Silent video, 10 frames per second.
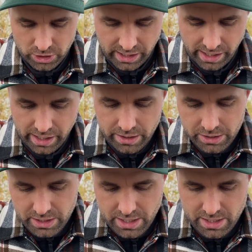
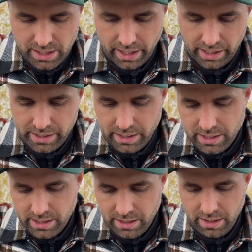gears inside
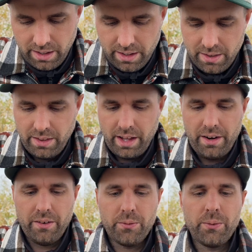that
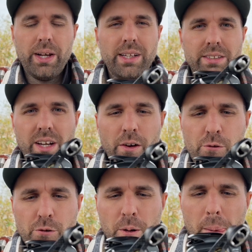are really
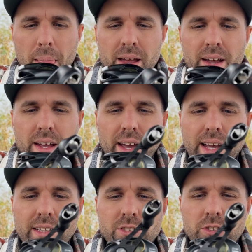tough.
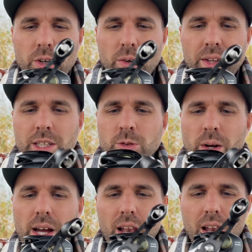And so that's
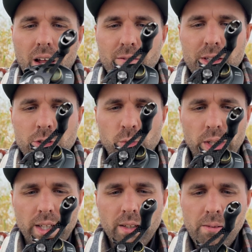why I love this
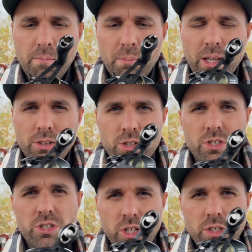reel, because
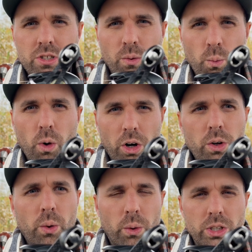it's just a
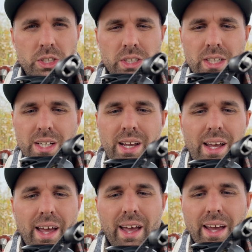workhorse.
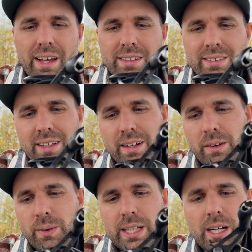And
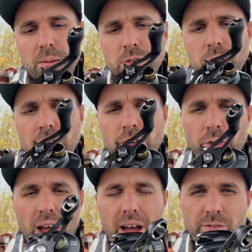when it comes to the
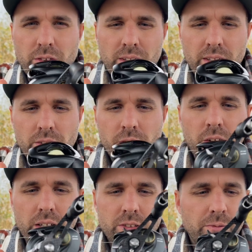drag, you
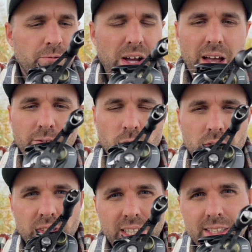got some 5 or
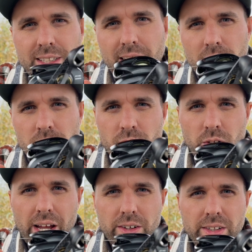6 kilos of
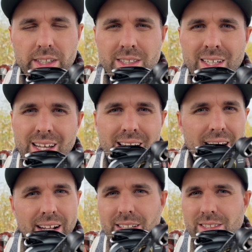drag on it,
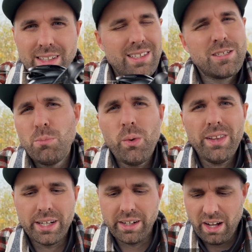and it's more
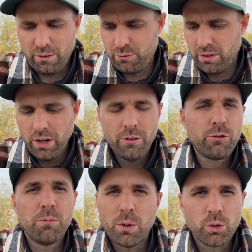than enough
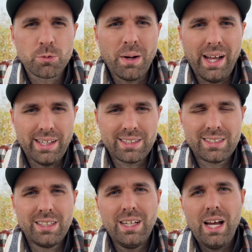for most
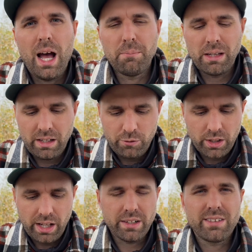pikes. I mean, if you
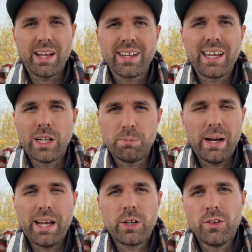get a 10 kilo
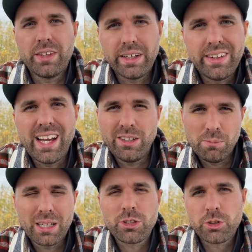pike on there, yeah, you
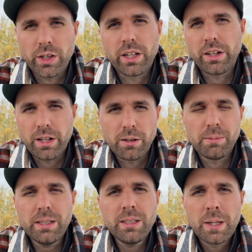might struggle a little bit,